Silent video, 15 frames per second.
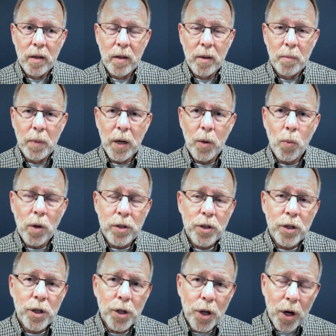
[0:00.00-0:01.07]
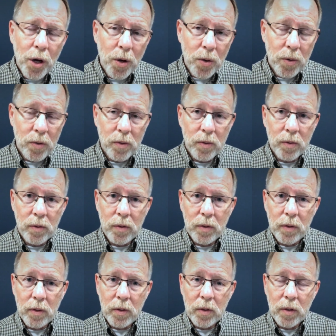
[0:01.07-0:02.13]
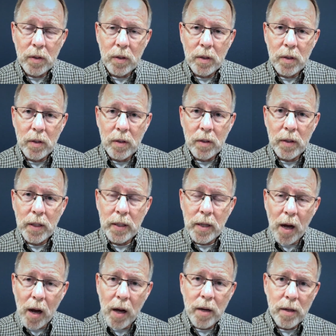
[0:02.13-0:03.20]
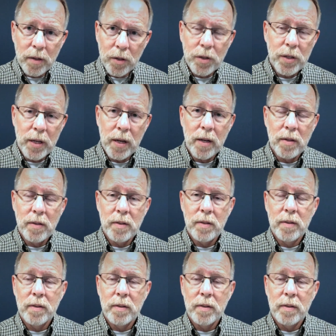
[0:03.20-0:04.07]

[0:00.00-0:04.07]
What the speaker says: But I want you to know that God understands.